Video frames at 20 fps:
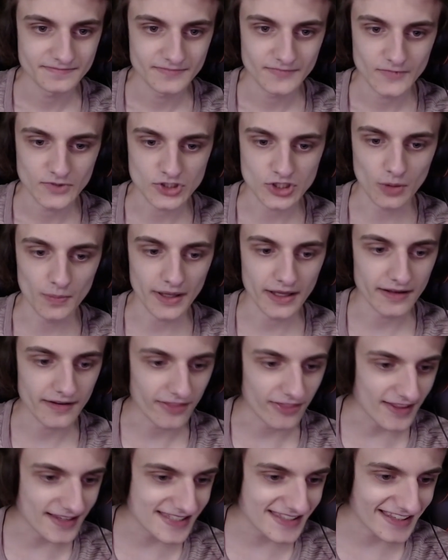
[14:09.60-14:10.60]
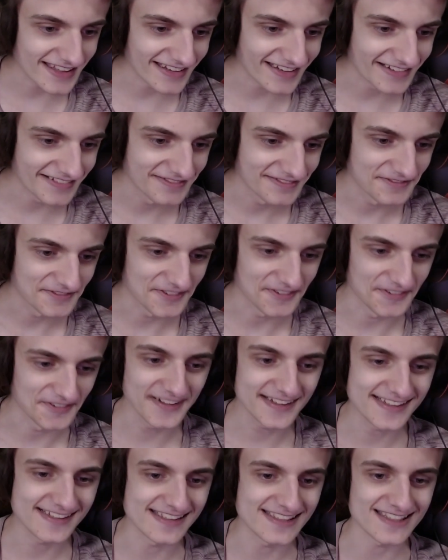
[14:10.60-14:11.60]
Show me it. This thing.
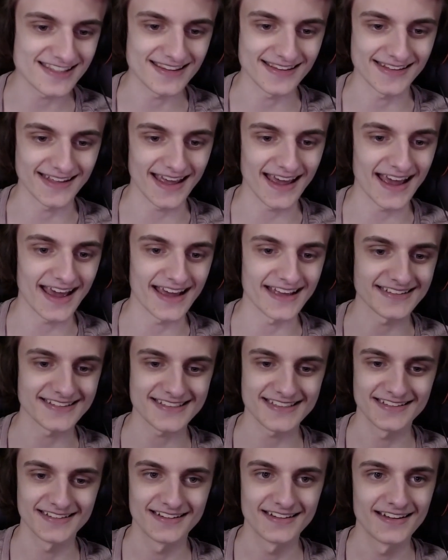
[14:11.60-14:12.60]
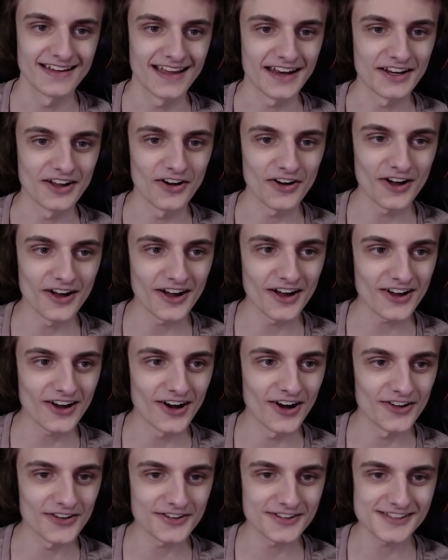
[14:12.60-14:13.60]
What is that? And y'all got
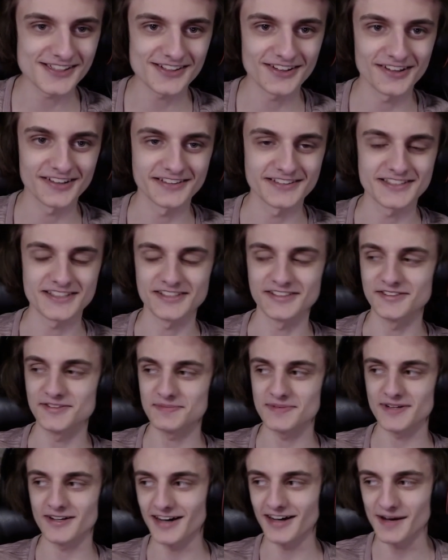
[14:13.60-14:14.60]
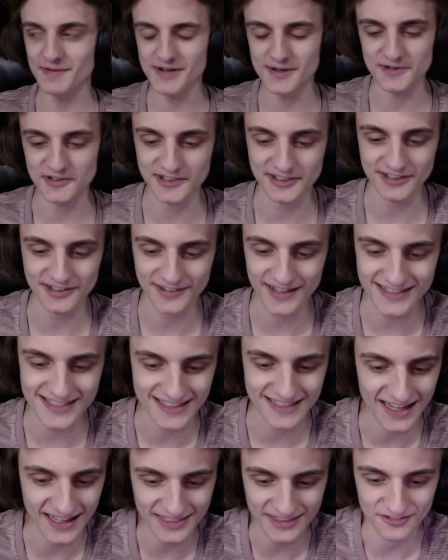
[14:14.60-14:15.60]
collars on too, bro. I'm gonna be real, that's
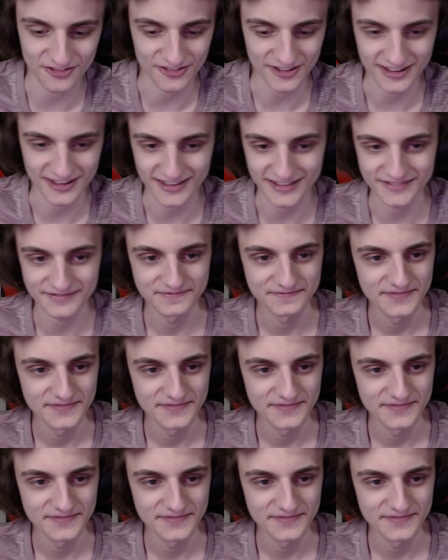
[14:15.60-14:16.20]
not the fit.